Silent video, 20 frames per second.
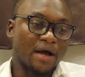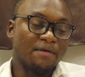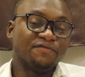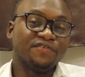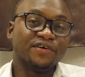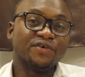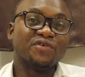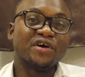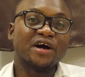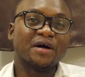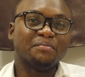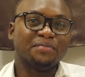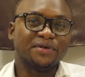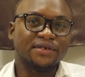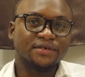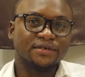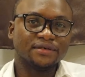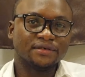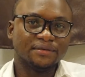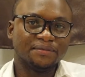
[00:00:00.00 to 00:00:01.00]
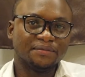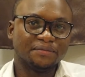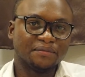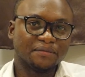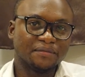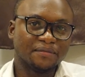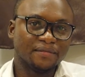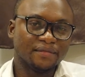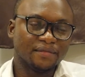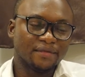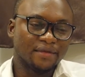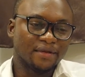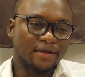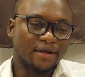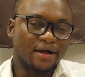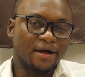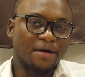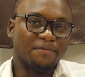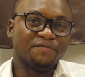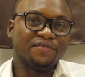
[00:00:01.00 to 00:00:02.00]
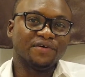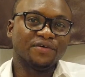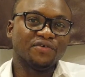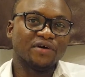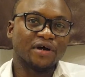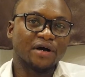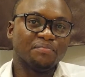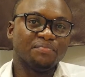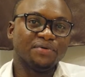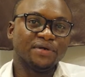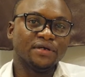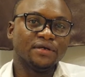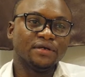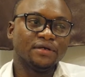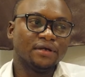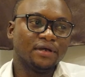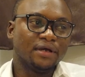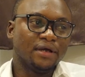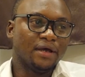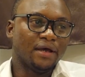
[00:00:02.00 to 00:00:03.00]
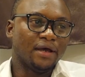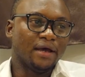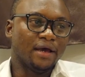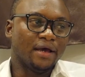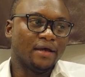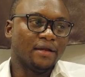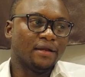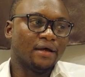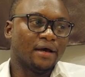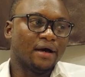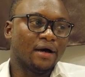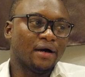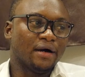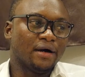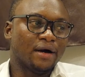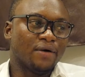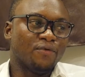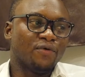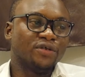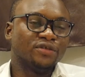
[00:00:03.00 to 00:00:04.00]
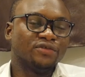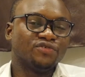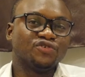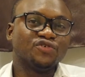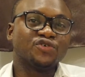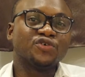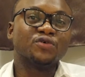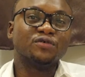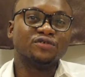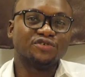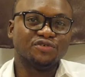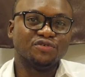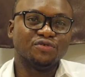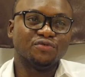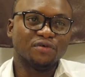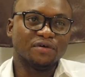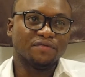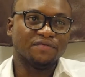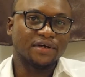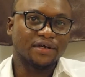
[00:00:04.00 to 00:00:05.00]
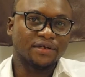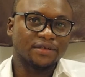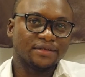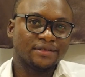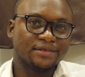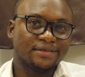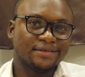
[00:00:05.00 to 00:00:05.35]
I'm very happy. I'm very happy, and I want to continue with it.